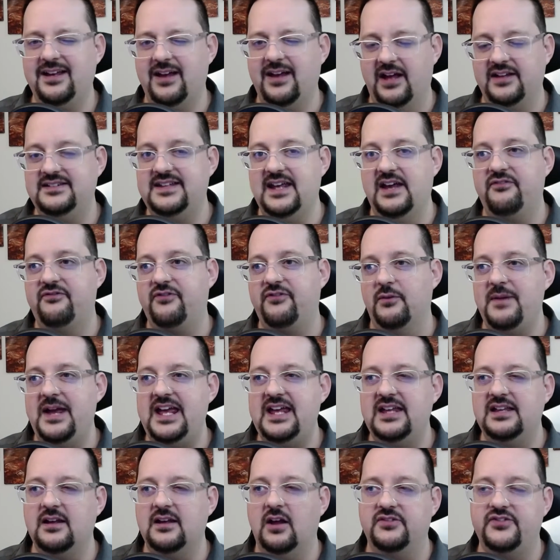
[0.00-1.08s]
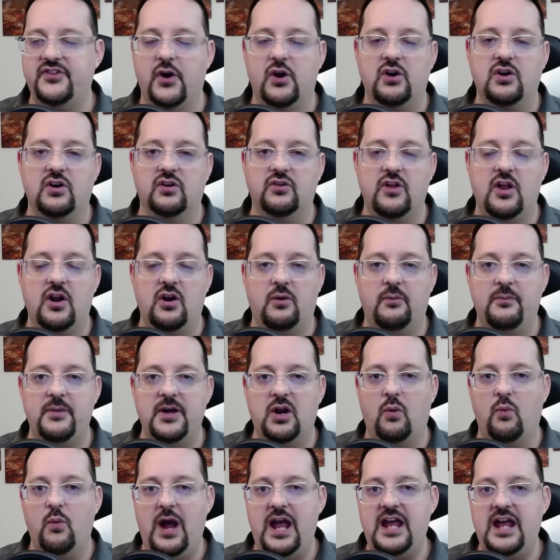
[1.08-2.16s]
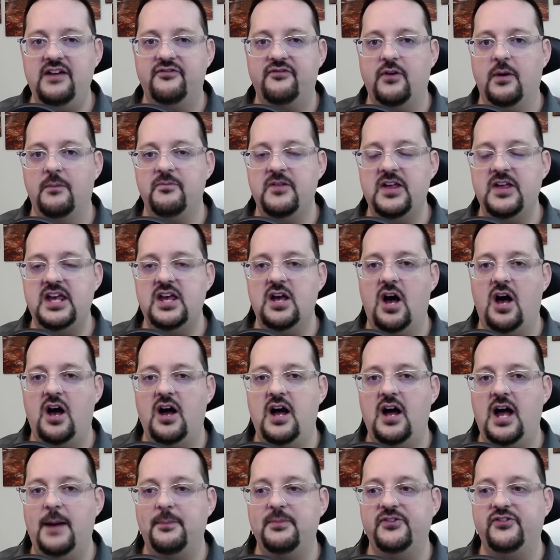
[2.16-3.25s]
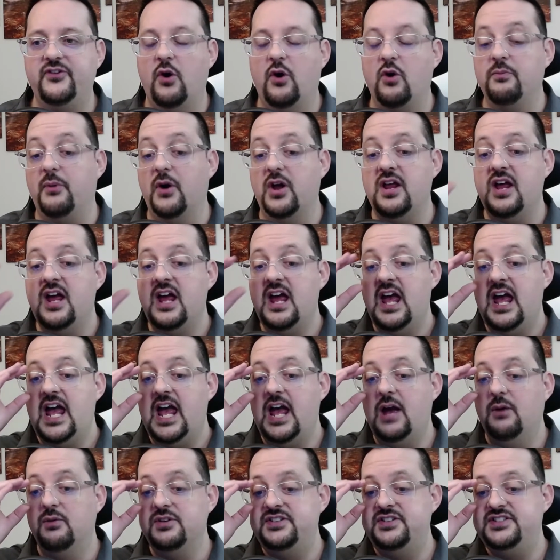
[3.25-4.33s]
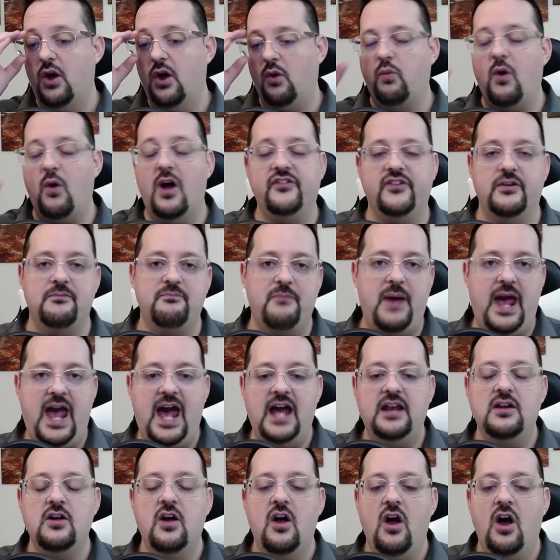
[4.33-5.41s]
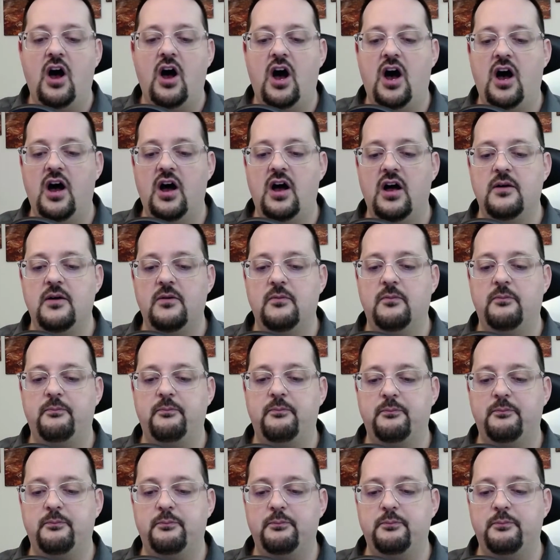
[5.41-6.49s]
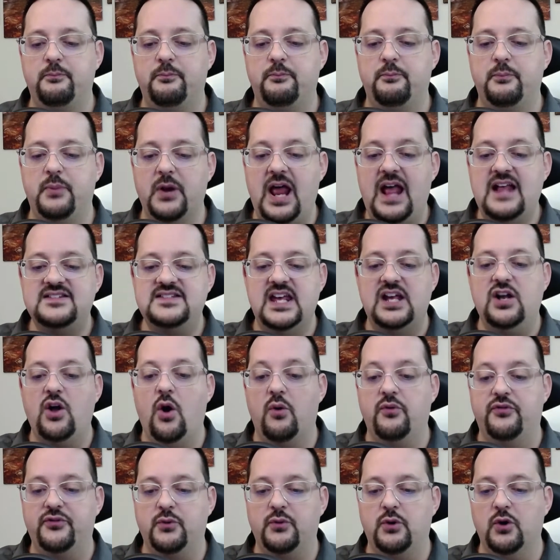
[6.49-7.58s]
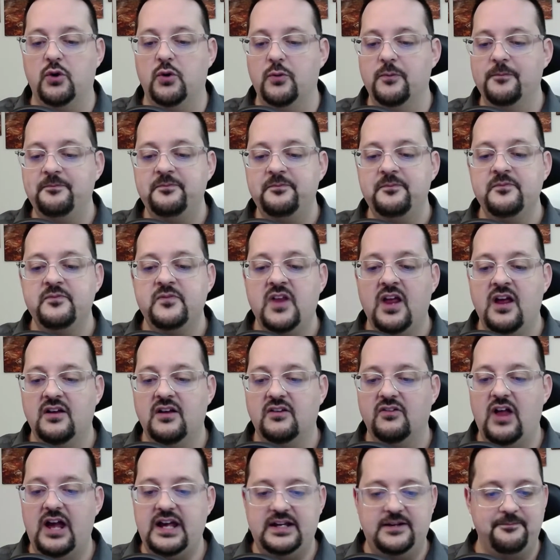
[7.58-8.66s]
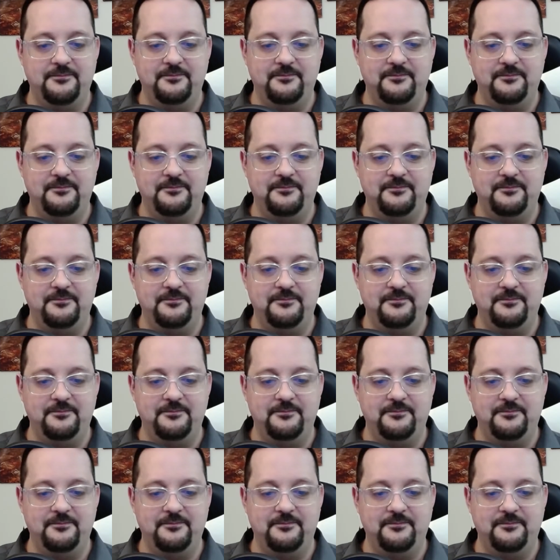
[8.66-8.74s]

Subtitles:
did for me, it took a little bit away from the episode, but it wasn't bad. But as they go through, like,